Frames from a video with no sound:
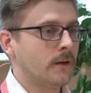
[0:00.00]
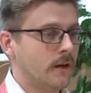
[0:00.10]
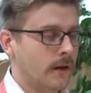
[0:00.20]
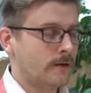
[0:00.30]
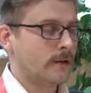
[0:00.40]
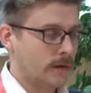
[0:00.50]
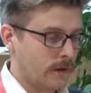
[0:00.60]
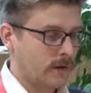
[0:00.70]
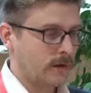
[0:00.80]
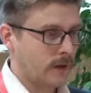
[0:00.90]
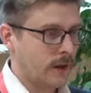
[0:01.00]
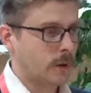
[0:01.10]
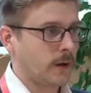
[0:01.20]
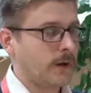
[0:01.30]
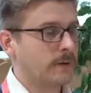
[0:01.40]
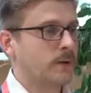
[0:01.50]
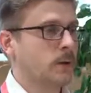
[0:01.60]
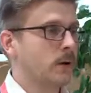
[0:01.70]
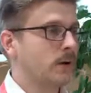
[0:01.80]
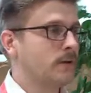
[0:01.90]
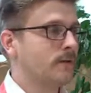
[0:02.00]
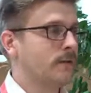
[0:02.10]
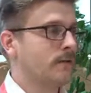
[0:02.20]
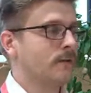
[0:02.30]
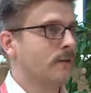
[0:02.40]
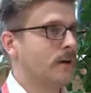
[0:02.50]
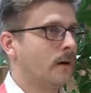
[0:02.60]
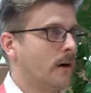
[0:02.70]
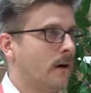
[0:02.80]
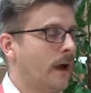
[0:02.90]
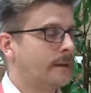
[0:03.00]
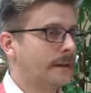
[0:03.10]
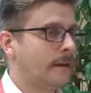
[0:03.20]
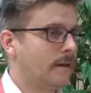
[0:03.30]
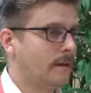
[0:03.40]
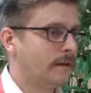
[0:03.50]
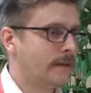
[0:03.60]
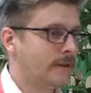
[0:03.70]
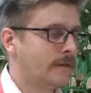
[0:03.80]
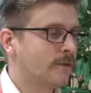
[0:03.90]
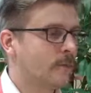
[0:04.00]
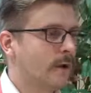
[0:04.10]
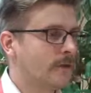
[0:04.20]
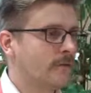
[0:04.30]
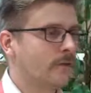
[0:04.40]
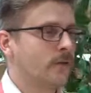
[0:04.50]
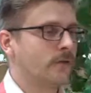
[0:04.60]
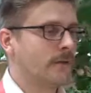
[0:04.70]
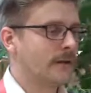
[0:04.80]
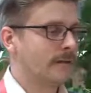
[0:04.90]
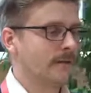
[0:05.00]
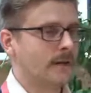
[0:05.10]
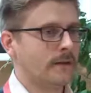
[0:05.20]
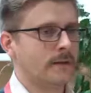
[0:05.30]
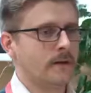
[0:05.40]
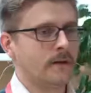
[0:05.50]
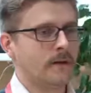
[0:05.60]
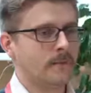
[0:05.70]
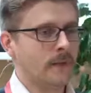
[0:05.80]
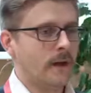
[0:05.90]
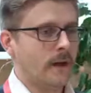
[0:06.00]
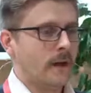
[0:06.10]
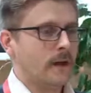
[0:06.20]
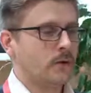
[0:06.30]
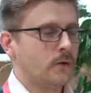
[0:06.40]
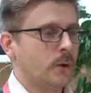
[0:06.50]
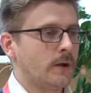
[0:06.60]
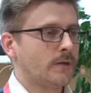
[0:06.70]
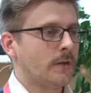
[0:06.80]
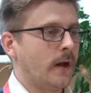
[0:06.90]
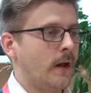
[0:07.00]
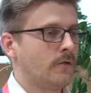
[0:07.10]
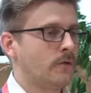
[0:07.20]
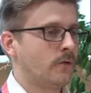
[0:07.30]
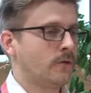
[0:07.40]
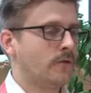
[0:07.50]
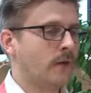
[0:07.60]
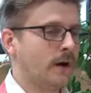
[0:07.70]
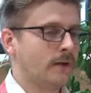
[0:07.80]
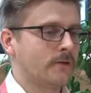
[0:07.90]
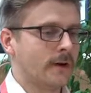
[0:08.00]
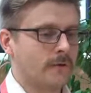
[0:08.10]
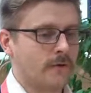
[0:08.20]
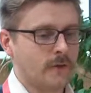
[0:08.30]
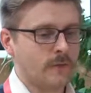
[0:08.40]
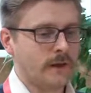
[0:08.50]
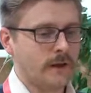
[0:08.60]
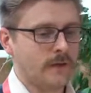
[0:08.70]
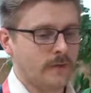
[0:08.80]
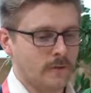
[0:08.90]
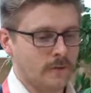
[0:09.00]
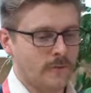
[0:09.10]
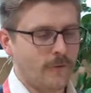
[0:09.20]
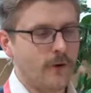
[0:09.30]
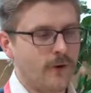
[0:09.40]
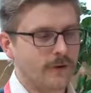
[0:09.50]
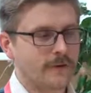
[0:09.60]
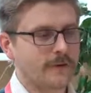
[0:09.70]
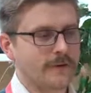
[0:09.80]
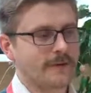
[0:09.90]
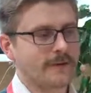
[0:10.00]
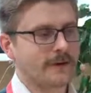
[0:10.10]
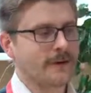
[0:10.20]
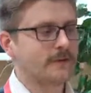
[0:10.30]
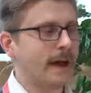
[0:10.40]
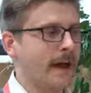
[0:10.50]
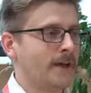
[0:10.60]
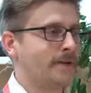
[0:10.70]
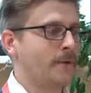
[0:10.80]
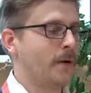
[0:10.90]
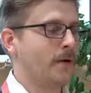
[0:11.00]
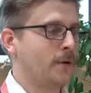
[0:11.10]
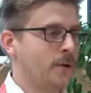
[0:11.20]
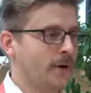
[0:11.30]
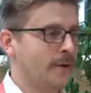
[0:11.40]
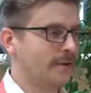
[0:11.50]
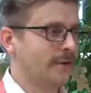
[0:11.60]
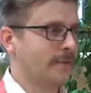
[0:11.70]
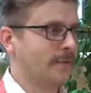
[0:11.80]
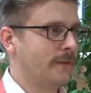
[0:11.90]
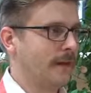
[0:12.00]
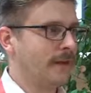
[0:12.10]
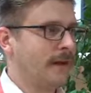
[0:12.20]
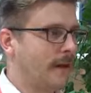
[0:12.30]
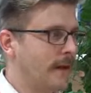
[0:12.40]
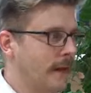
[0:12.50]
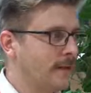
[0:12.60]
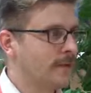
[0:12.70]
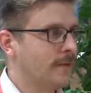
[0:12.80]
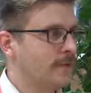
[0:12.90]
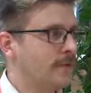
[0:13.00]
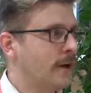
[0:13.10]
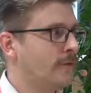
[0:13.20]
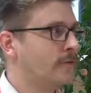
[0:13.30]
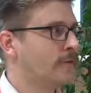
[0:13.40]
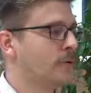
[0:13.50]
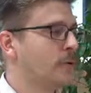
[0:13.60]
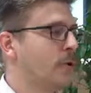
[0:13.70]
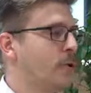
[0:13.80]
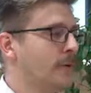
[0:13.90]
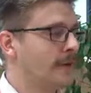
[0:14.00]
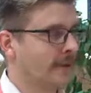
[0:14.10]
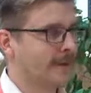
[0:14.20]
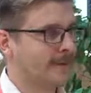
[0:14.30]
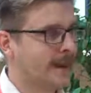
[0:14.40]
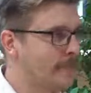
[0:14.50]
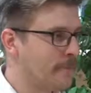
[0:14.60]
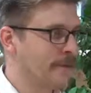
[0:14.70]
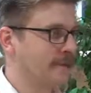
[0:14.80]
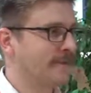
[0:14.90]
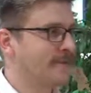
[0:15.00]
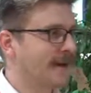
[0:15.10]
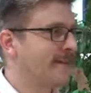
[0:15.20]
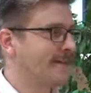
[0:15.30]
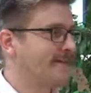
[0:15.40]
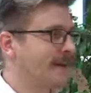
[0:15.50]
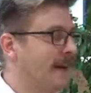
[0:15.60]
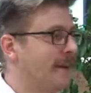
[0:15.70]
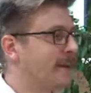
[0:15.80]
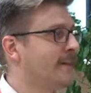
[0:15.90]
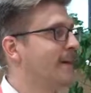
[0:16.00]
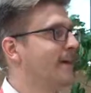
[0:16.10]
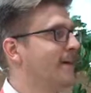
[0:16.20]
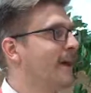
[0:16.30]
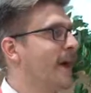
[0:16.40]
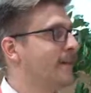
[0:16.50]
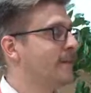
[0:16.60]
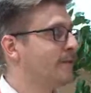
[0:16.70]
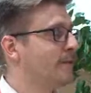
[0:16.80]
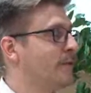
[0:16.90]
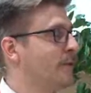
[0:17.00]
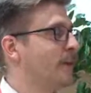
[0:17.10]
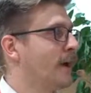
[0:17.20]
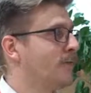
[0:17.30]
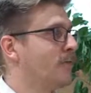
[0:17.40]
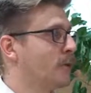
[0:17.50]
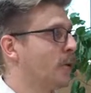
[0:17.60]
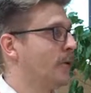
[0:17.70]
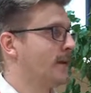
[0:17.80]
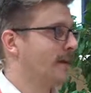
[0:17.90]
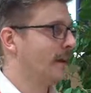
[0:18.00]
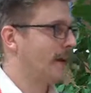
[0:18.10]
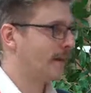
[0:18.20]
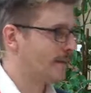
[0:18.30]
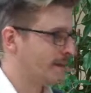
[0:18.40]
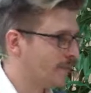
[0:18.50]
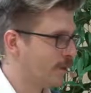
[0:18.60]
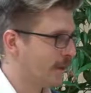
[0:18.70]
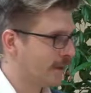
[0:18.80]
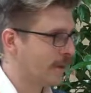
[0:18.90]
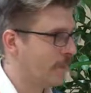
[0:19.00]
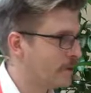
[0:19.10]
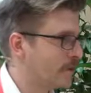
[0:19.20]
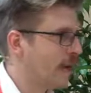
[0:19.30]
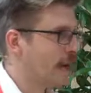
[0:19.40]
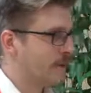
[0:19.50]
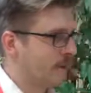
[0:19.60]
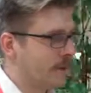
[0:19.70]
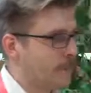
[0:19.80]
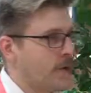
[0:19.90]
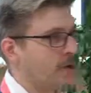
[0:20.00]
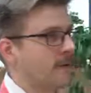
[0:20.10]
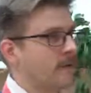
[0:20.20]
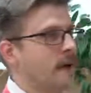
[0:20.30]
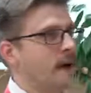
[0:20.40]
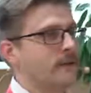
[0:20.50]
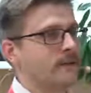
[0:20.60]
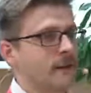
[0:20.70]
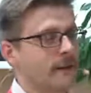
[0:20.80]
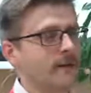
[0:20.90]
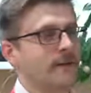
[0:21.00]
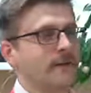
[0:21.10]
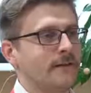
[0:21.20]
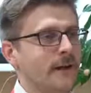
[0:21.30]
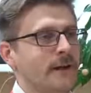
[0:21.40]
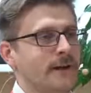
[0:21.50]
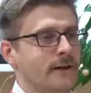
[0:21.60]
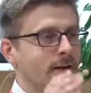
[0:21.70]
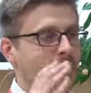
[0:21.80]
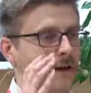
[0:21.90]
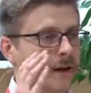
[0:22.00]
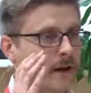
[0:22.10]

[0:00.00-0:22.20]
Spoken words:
and in educating journalists, it is one of those things that you just have to start from the first class about journalism that they get. You have to show with examples, basically. I think at this point we have to show it with examples that the person on TikTok saying